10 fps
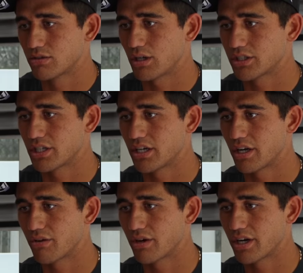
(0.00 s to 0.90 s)
Watching
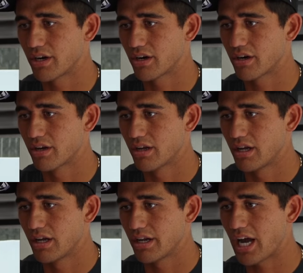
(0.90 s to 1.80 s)
another one here.
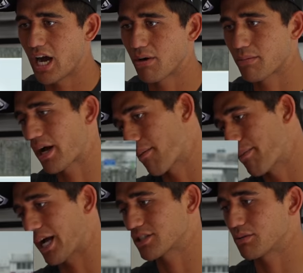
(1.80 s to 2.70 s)
Now I'm kind of
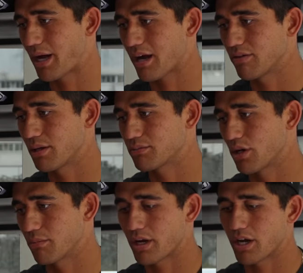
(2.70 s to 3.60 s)
past the backflip,
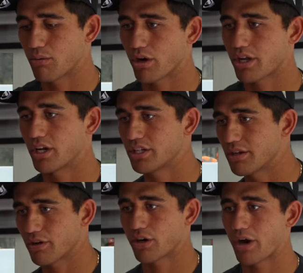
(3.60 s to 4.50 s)
so I'm kind of working on
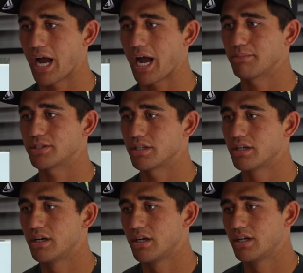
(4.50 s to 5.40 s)
different grabs. And
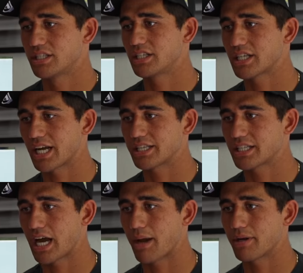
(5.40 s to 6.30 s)
since I got
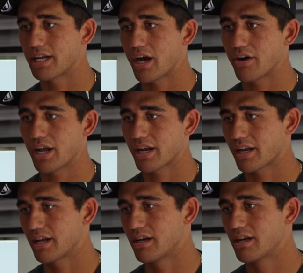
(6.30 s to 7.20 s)
the timing down and I
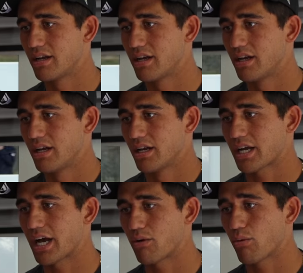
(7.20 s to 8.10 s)
can
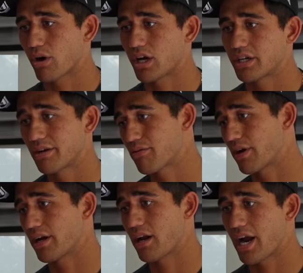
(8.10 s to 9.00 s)
kind of work on
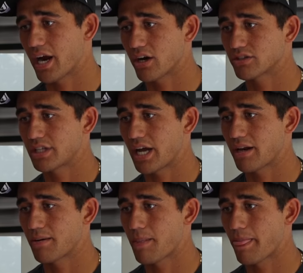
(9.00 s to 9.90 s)
different airs
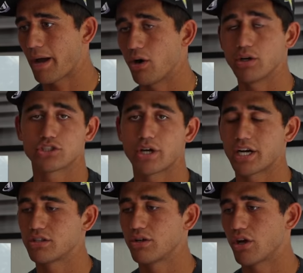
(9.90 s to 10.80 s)
that I always try
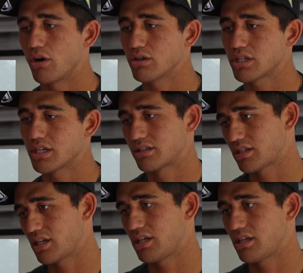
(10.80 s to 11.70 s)
to do in the ocean and
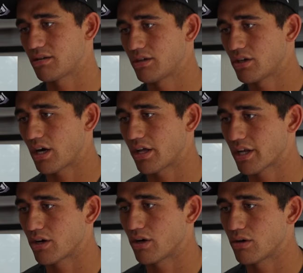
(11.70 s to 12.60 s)
see, you know, how
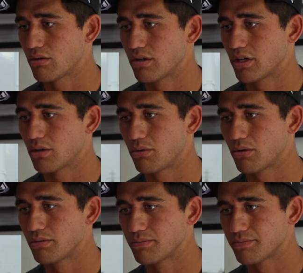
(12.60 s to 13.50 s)
they go in the pool.